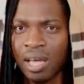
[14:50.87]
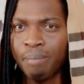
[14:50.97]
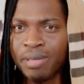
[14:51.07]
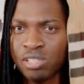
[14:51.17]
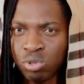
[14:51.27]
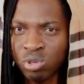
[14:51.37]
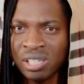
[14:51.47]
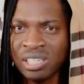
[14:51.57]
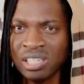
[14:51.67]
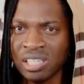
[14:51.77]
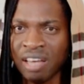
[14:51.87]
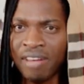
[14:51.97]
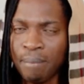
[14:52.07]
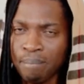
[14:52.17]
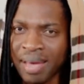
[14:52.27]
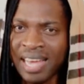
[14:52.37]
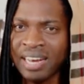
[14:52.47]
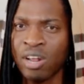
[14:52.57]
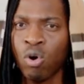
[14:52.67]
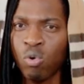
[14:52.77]
And Miss Trudy deserves a
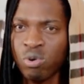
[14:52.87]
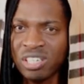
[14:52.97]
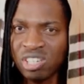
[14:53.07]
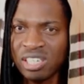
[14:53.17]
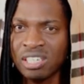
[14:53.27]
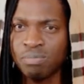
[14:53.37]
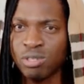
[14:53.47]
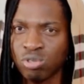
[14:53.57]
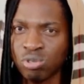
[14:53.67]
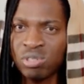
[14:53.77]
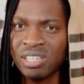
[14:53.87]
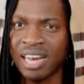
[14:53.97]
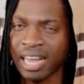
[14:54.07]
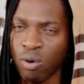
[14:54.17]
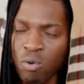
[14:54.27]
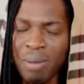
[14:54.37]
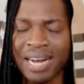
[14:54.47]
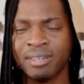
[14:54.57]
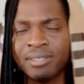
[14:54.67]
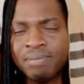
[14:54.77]
man who will treat Miss Trudy like a woman.